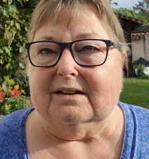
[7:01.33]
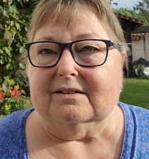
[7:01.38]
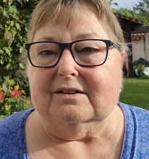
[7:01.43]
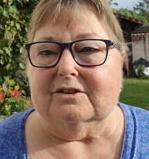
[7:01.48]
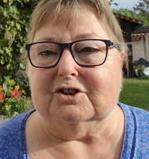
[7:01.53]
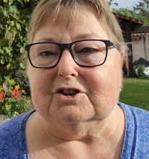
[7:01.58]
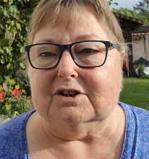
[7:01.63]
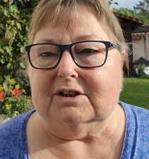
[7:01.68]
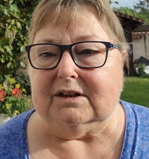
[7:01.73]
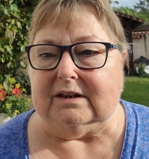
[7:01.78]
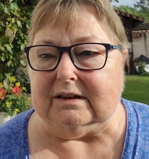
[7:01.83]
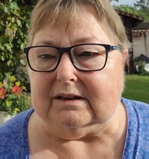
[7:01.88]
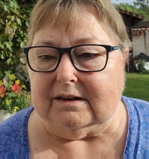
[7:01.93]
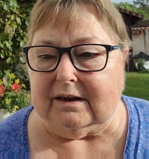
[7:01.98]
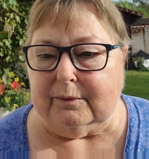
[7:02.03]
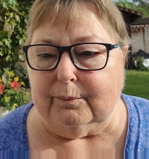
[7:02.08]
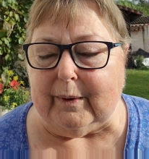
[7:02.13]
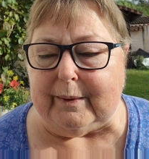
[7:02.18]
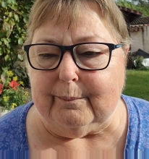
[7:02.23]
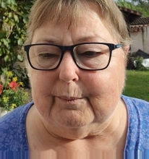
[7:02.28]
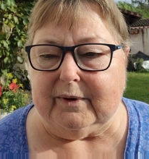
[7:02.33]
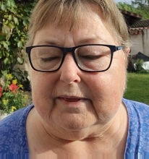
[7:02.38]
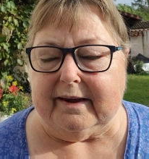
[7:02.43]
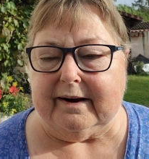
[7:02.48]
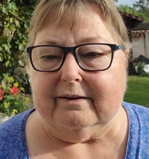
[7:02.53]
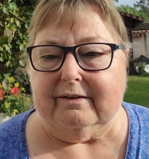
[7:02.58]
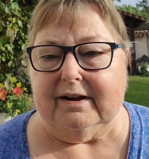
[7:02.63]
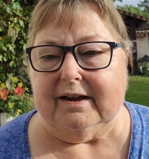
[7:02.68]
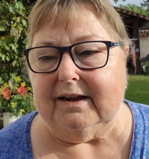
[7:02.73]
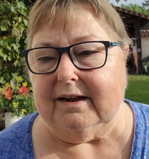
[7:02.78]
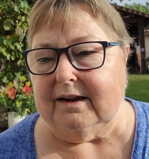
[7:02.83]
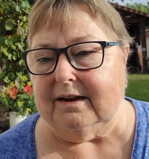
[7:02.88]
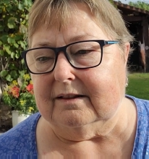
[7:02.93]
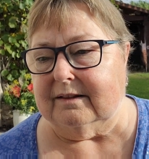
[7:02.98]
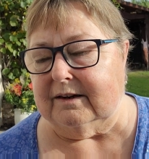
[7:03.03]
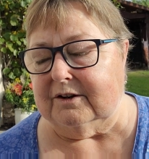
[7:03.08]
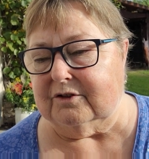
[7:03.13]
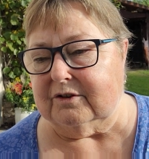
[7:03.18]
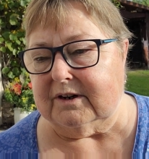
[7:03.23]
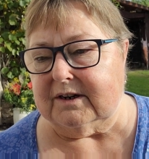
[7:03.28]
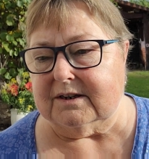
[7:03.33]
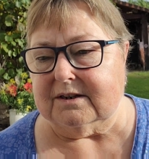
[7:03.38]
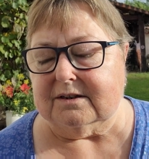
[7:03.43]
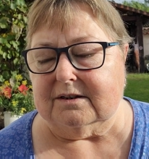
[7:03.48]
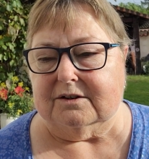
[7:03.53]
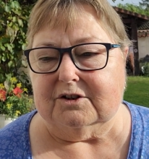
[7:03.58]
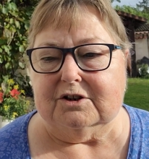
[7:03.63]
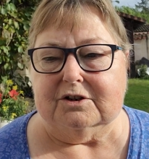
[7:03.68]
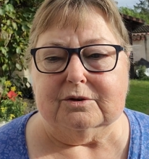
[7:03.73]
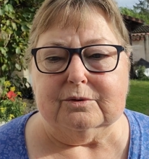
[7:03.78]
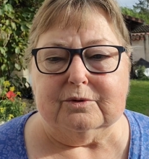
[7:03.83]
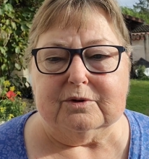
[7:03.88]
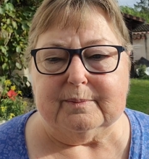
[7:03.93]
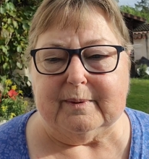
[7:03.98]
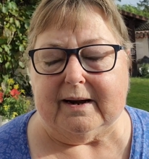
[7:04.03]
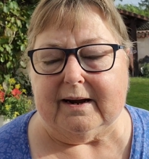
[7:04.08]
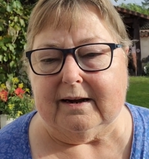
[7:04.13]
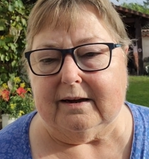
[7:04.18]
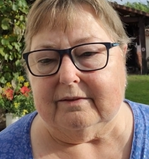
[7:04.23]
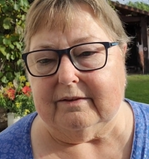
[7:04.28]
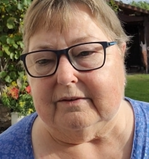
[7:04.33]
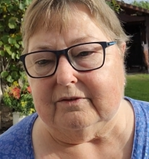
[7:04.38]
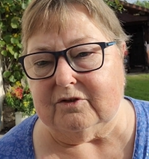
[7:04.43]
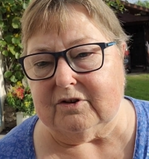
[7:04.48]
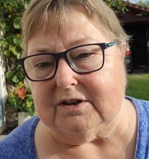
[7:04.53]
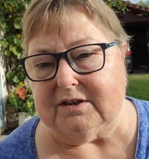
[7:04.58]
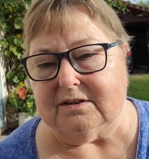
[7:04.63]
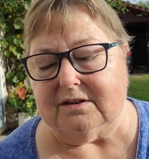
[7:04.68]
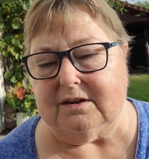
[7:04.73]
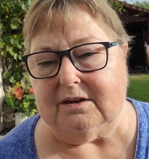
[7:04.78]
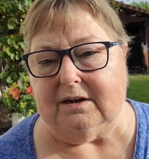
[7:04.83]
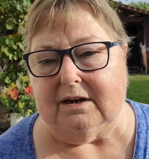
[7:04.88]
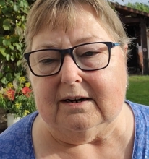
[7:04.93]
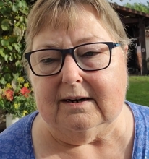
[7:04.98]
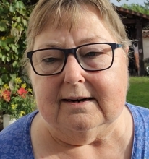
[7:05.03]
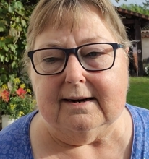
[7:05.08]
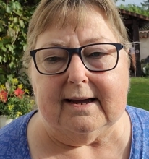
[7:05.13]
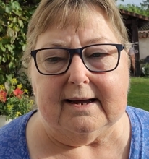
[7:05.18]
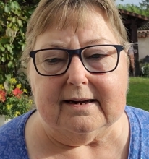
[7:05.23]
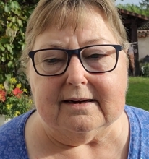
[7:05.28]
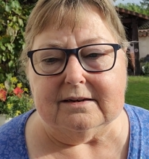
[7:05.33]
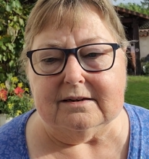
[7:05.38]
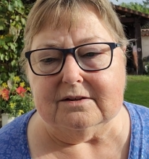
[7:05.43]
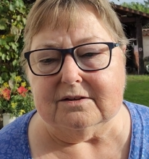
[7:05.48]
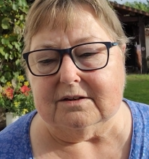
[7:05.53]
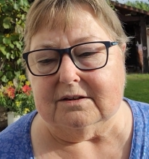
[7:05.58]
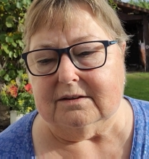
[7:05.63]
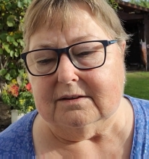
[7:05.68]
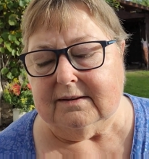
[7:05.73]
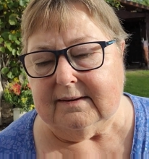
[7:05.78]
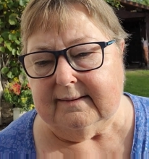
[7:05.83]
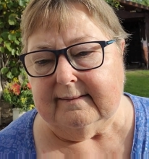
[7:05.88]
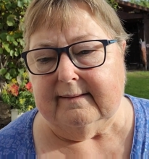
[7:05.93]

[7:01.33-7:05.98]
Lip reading: so they went without heat, they dressed, and she talks about how they're dressing in layers and